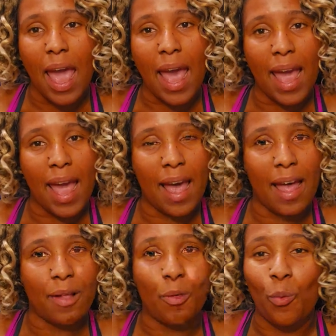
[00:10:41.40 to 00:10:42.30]

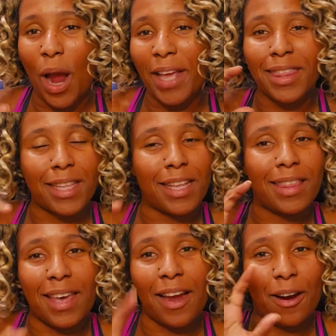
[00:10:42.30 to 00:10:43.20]
And right then and
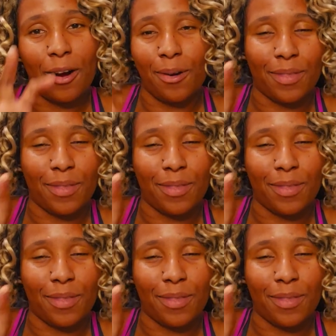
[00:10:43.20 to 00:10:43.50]
there,